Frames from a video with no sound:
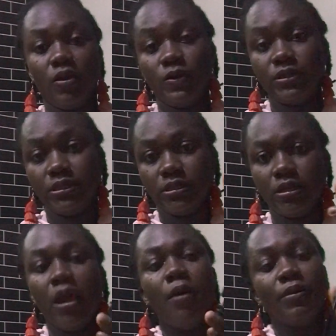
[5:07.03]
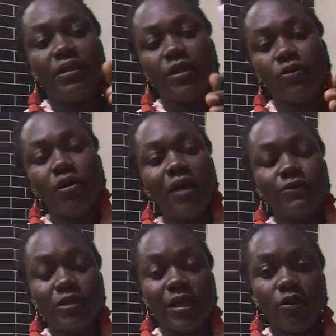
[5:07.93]
close it, but then you don't
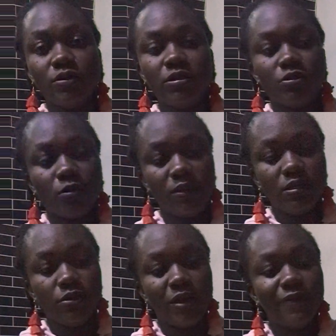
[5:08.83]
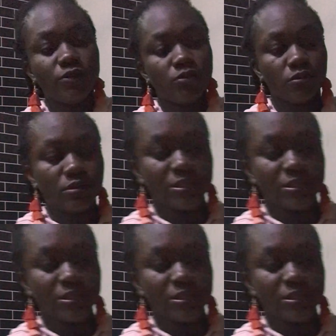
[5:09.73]
have to like close it completely. You have to